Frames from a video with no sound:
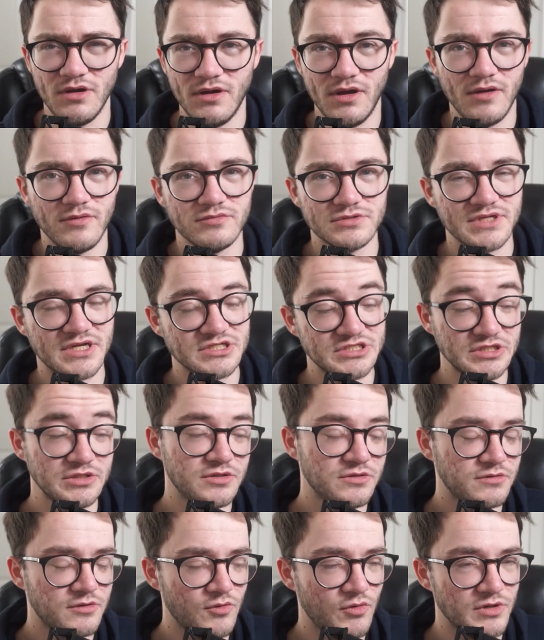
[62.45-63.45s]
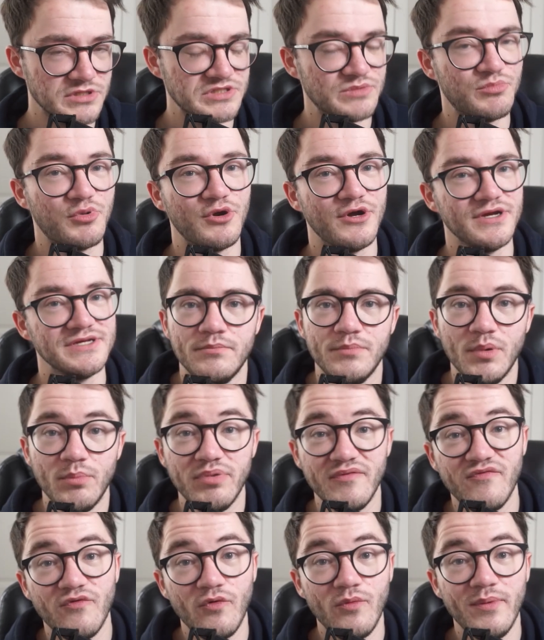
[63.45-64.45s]
I was actually quite surprised. But
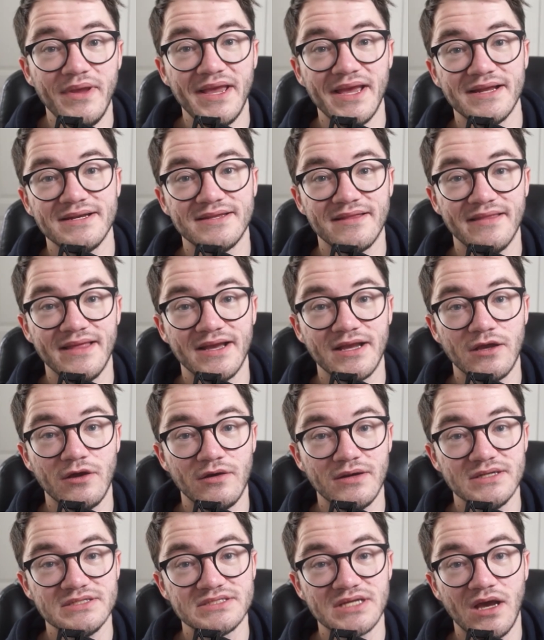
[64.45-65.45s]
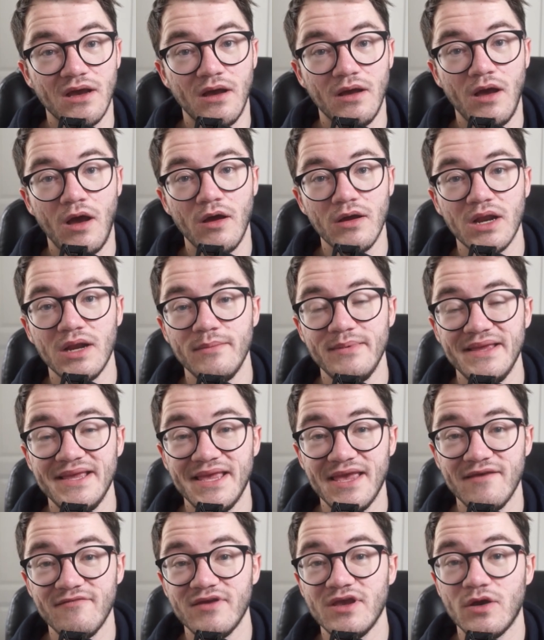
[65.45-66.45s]
before we get into that guys, I'm going to be
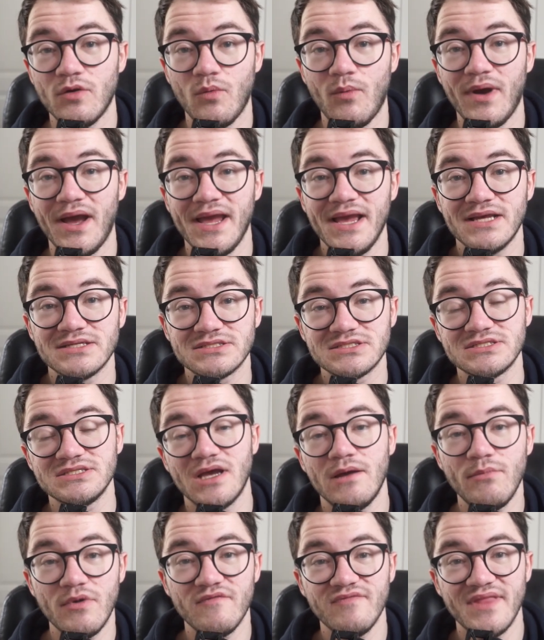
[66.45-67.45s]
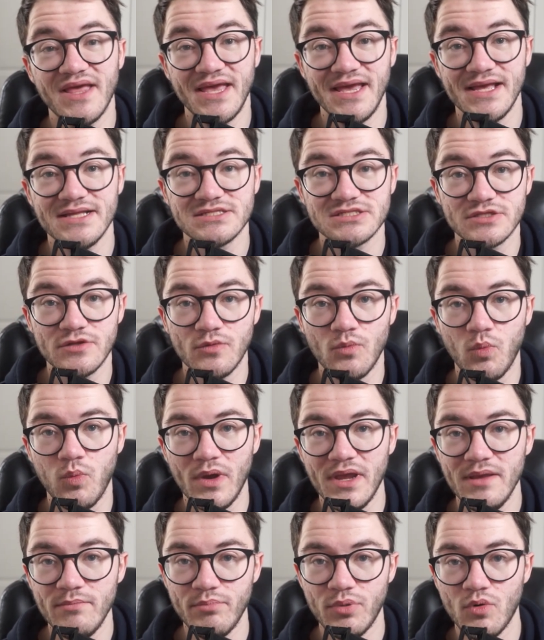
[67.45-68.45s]
giving away some of the hits that
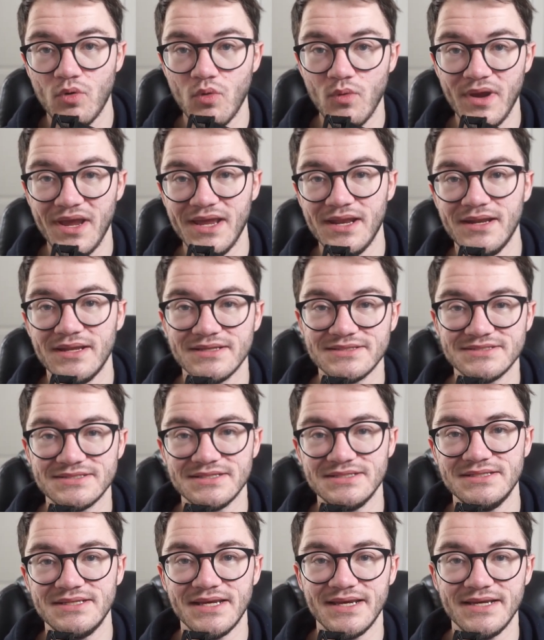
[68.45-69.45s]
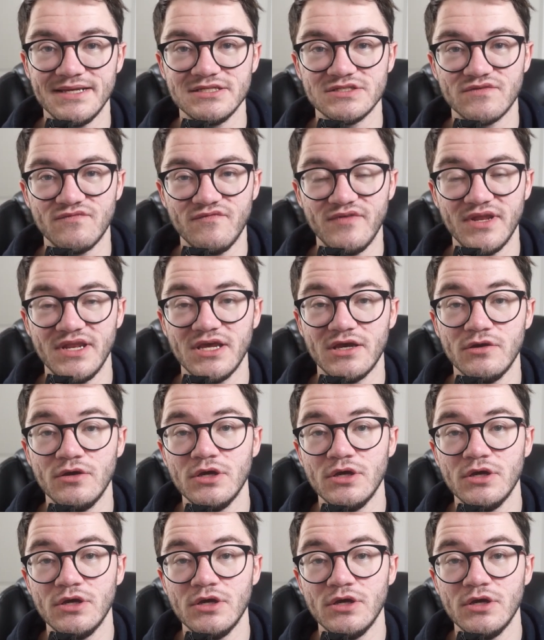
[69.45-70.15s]
we pull in today's video.